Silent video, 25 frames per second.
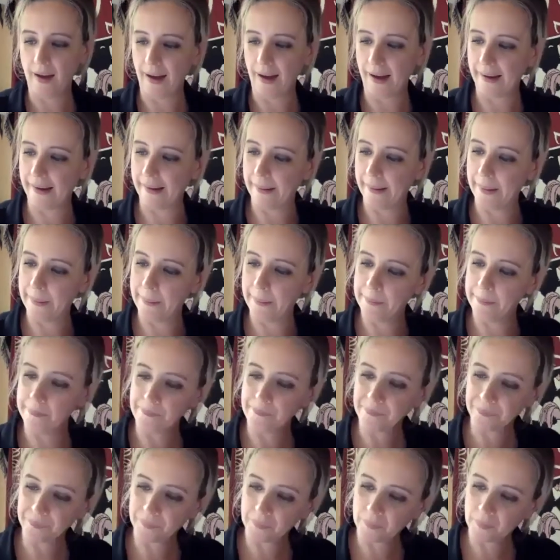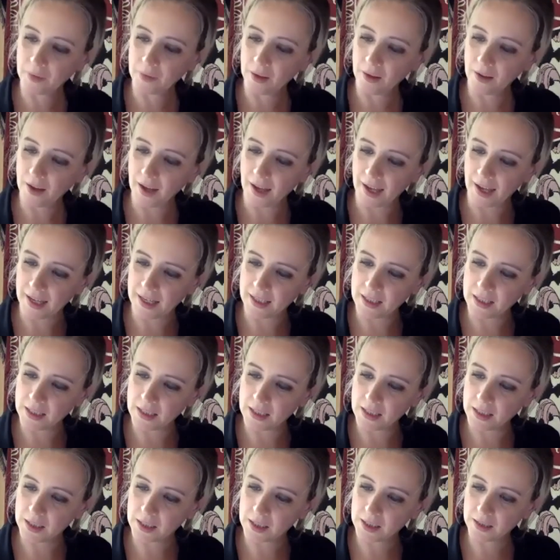Um,
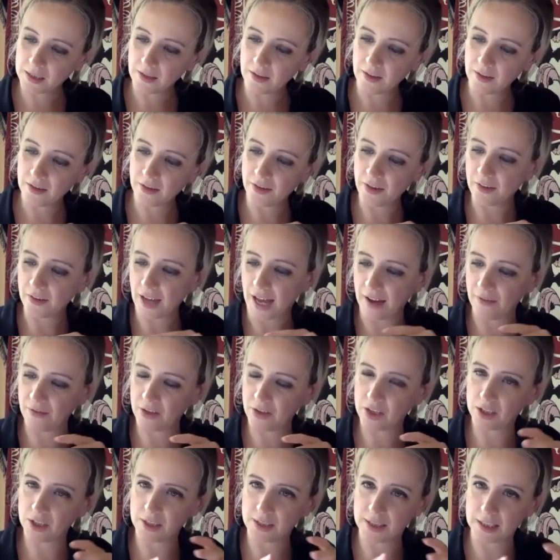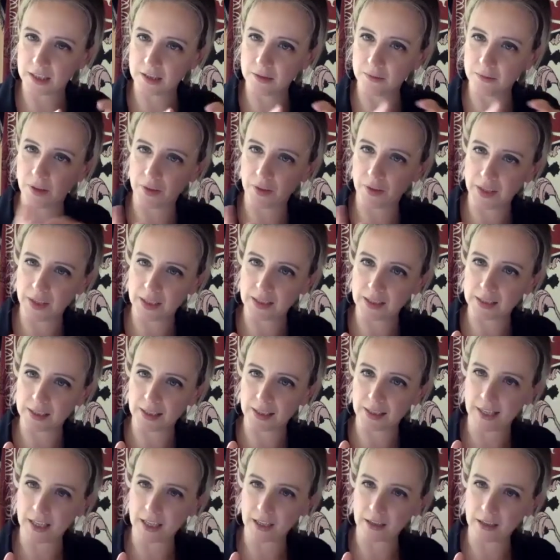and having to deal with things
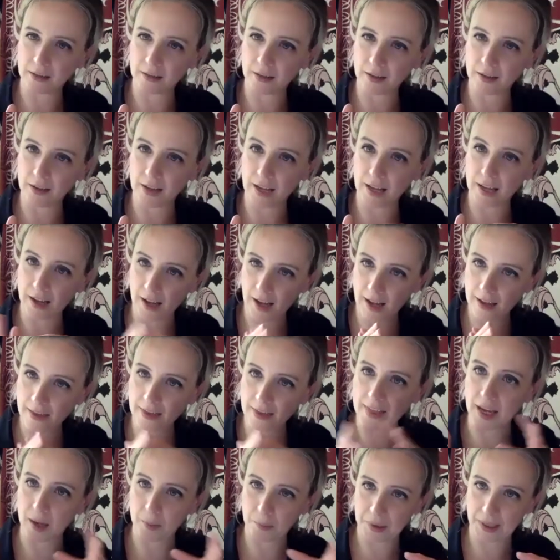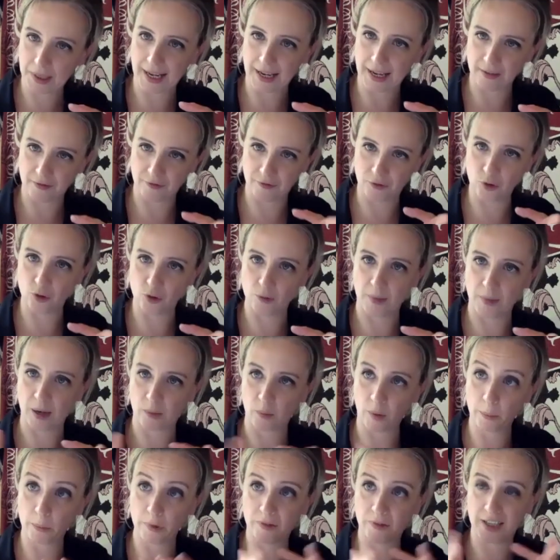like in that play format
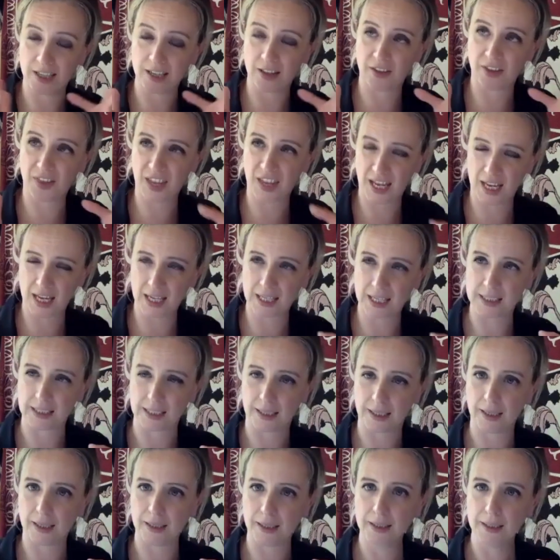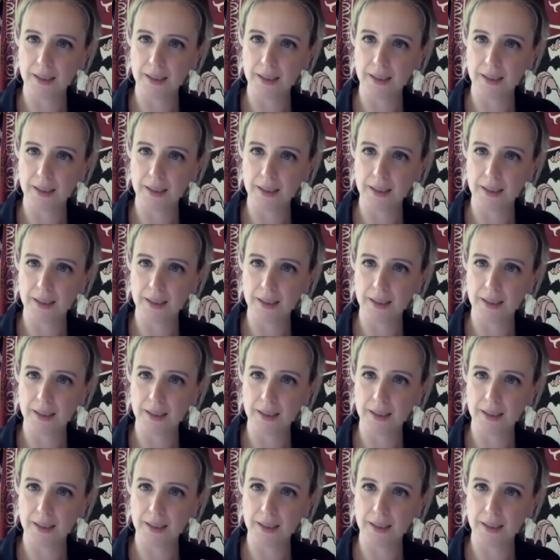when we're in a theatre